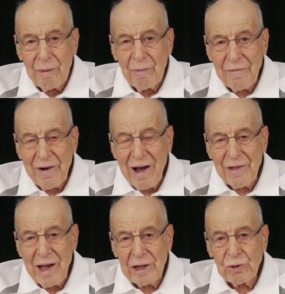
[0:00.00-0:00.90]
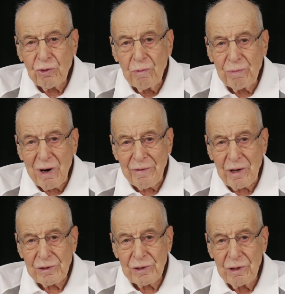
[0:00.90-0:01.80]
My father had two
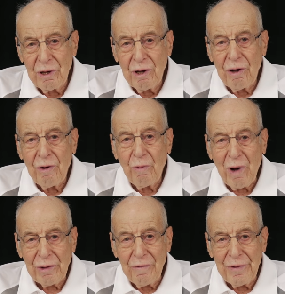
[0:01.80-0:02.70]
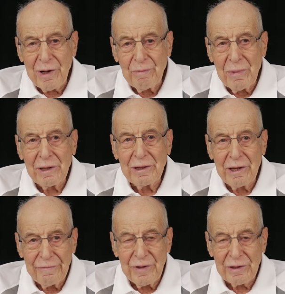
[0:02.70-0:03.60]
brothers. One of them
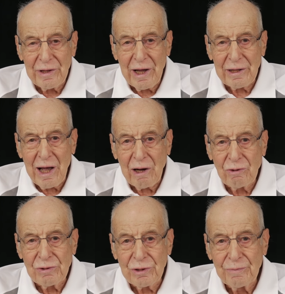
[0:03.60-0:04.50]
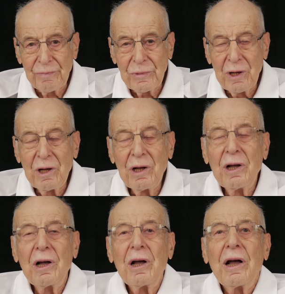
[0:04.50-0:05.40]
lived in that house,
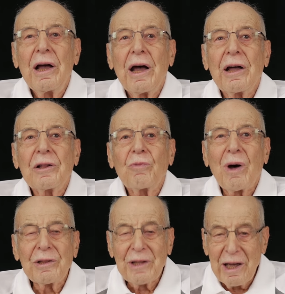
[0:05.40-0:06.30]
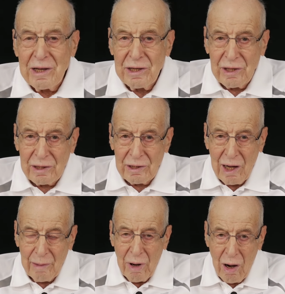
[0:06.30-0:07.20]
and one day he didn't
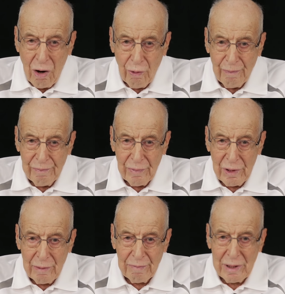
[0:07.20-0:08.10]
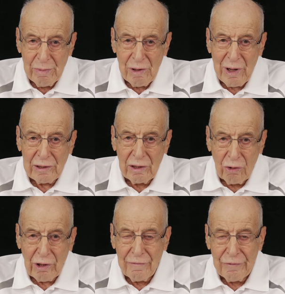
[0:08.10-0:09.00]
come home. People went
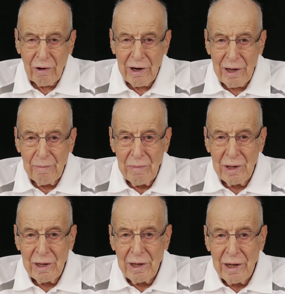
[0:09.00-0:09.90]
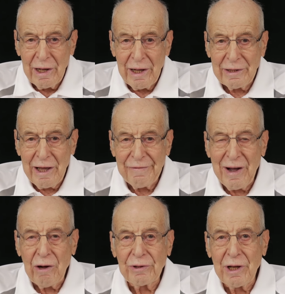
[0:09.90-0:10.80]
looking for him, and they
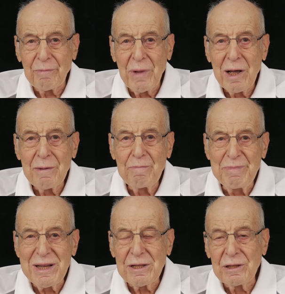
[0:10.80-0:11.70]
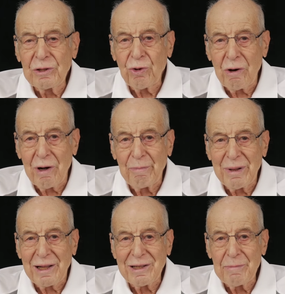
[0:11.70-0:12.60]
found him beaten to a
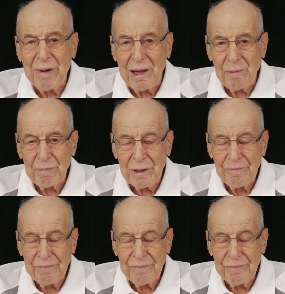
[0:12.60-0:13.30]
bloody pulp.